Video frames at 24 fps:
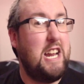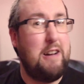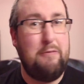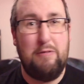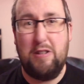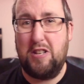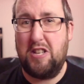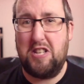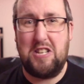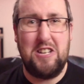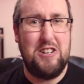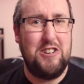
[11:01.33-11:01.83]
I
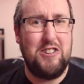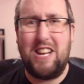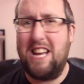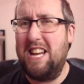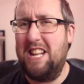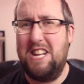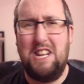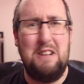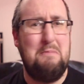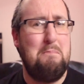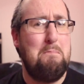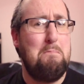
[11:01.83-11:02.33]
was still
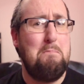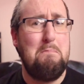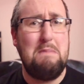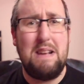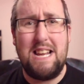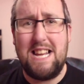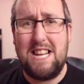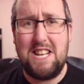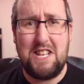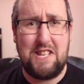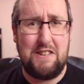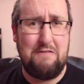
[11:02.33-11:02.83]
getting
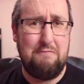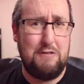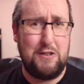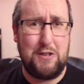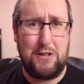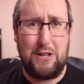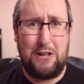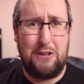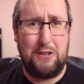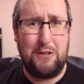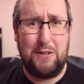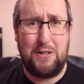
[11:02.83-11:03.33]
amazing
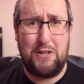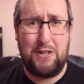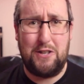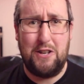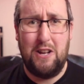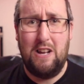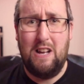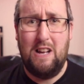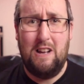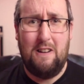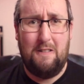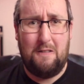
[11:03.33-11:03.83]
results
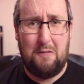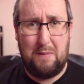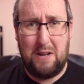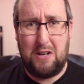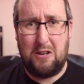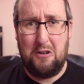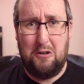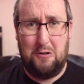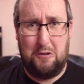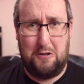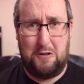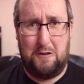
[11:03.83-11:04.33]
from my
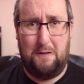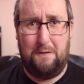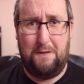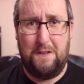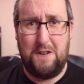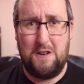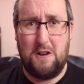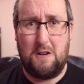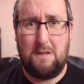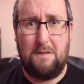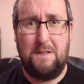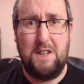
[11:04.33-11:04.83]
concert
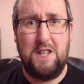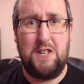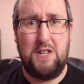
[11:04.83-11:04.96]
photography.